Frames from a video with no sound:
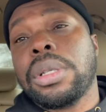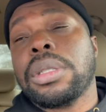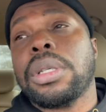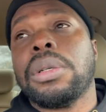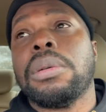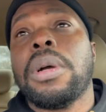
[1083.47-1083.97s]

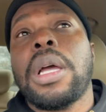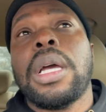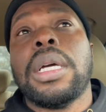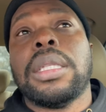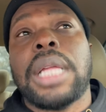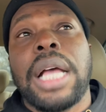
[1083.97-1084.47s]
So
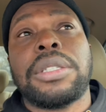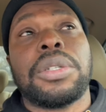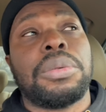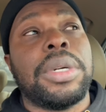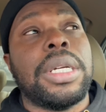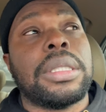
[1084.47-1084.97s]
that's the
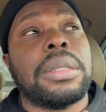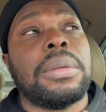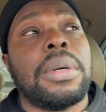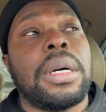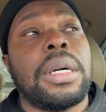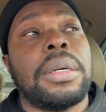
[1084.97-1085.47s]
reason.
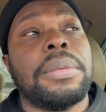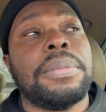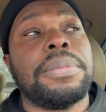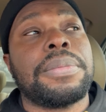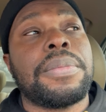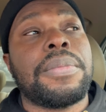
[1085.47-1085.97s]

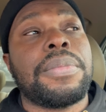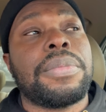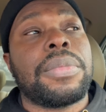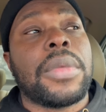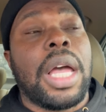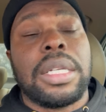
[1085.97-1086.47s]

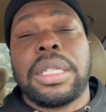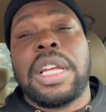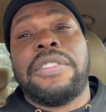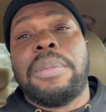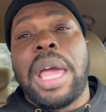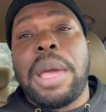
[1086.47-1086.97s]
I said,
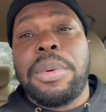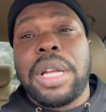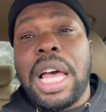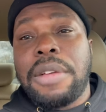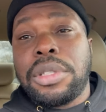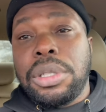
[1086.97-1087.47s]
if I'm able to
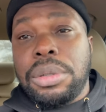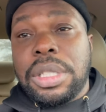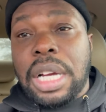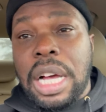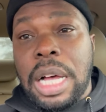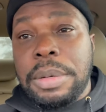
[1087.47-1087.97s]
have 2
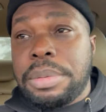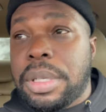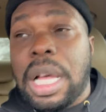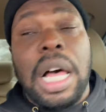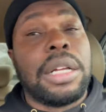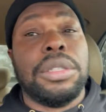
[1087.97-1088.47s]
jobs,
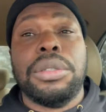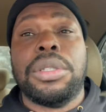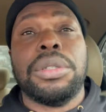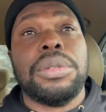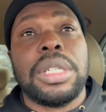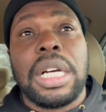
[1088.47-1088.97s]
I'll do
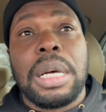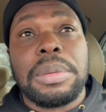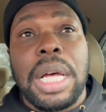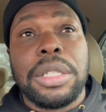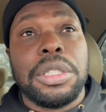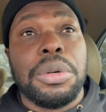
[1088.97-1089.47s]
2 jobs.
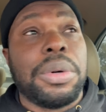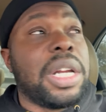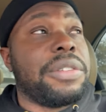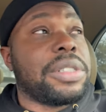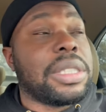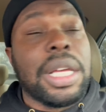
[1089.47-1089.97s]
I'll do
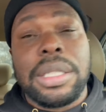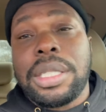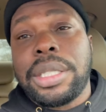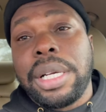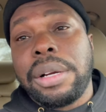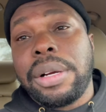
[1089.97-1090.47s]
whatever's
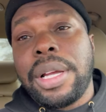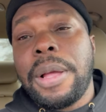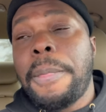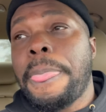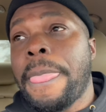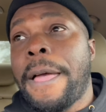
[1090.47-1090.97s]
necessary.
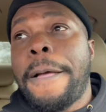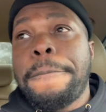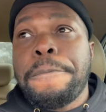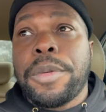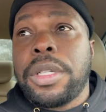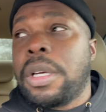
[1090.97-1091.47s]

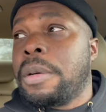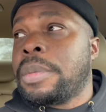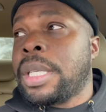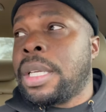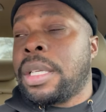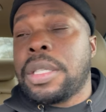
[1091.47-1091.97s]
You know what I'm
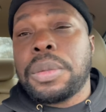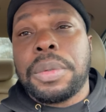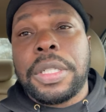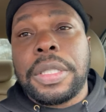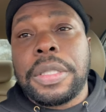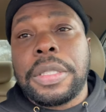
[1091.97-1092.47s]
saying? It is what
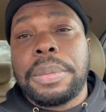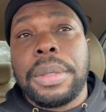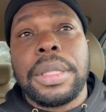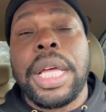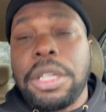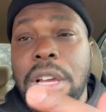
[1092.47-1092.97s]
it is.
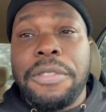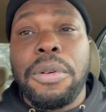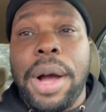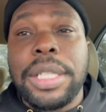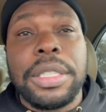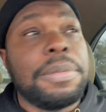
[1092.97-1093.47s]
But thank you all for
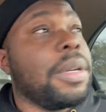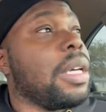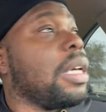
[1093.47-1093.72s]
watching.